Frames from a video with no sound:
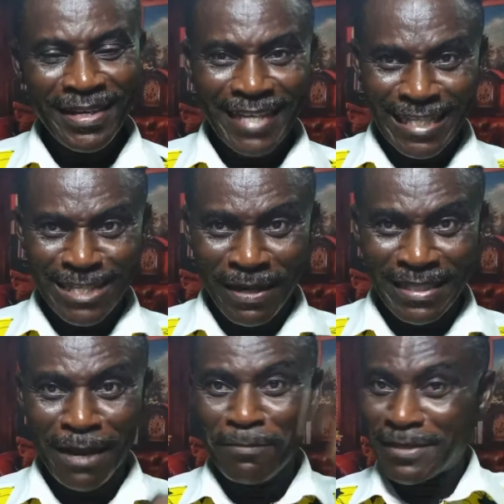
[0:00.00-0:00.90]
That is my
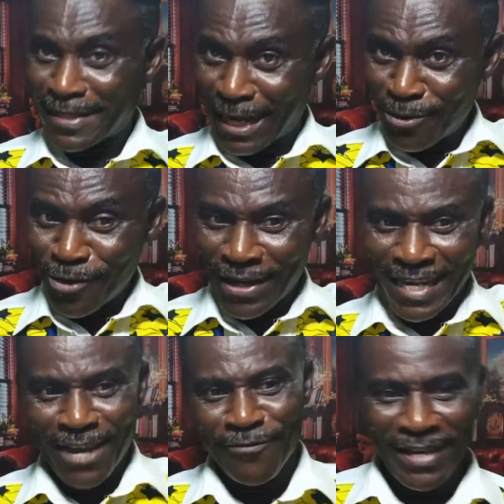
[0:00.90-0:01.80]
time, it's 10 o'clock in
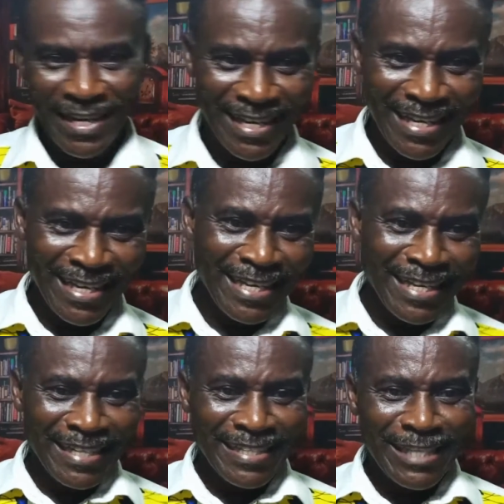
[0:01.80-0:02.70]
the evening.
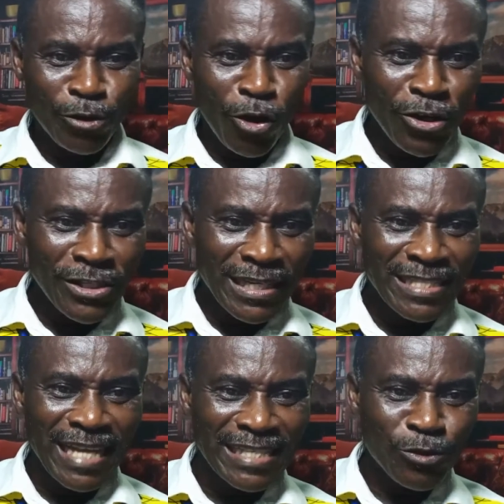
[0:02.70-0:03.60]
The Tokyo session
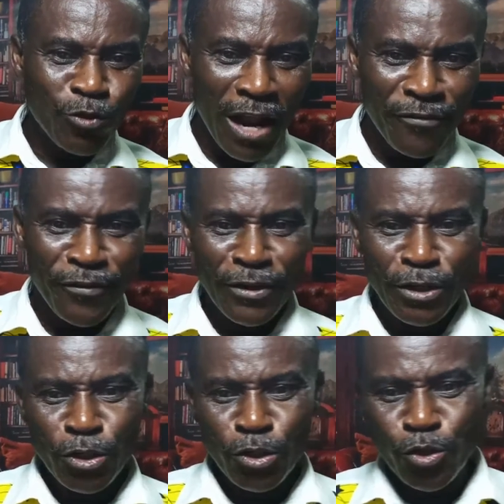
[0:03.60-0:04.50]
starts 12
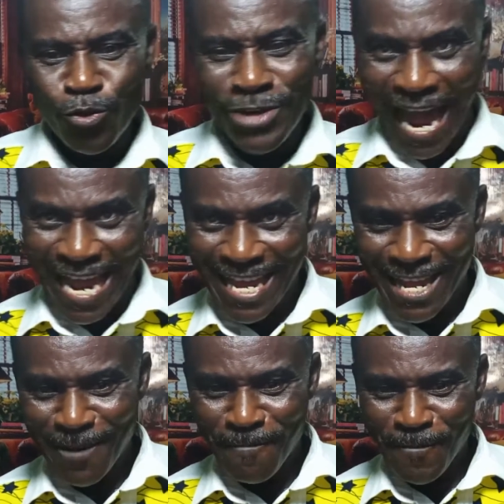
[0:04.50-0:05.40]
to 9.
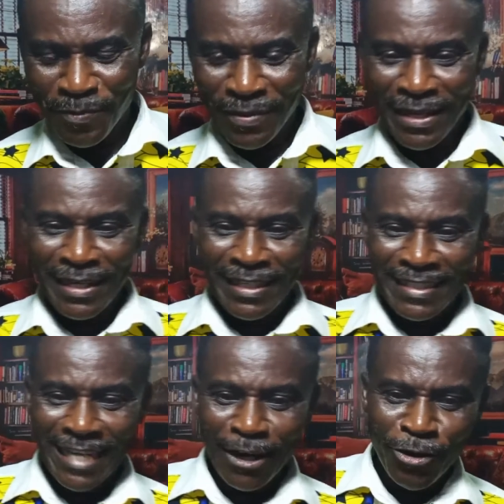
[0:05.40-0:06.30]

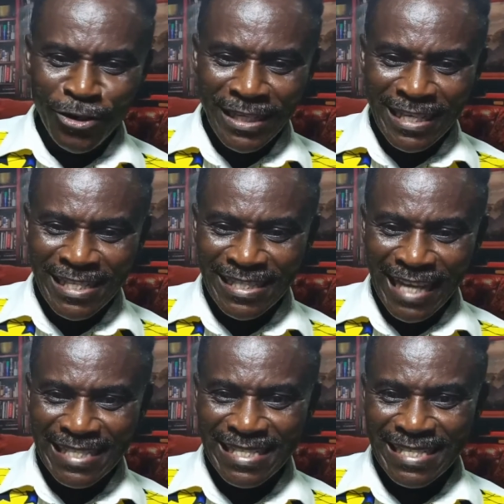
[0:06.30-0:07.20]
The London session
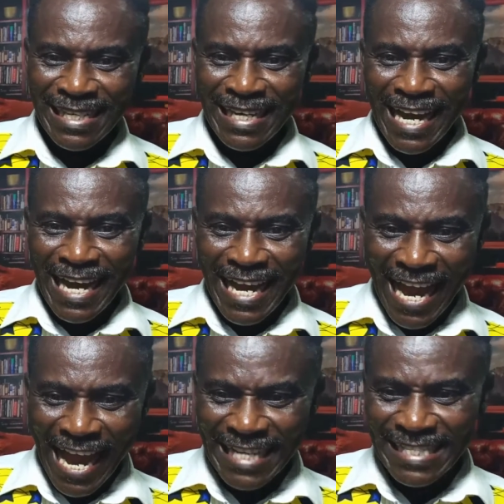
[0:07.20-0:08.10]
starts
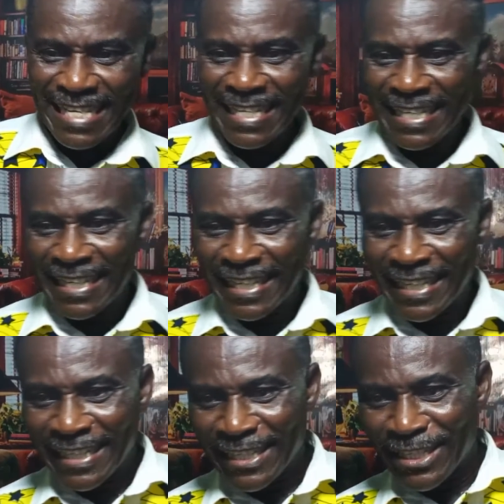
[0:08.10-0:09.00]
8
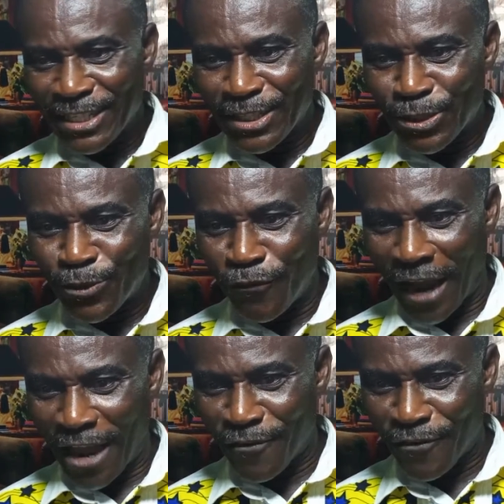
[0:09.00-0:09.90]
to
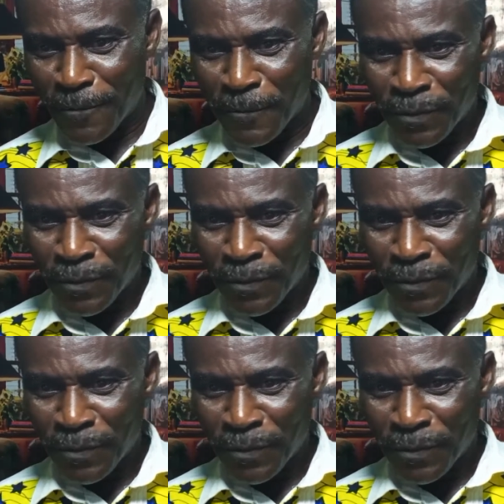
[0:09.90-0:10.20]
5.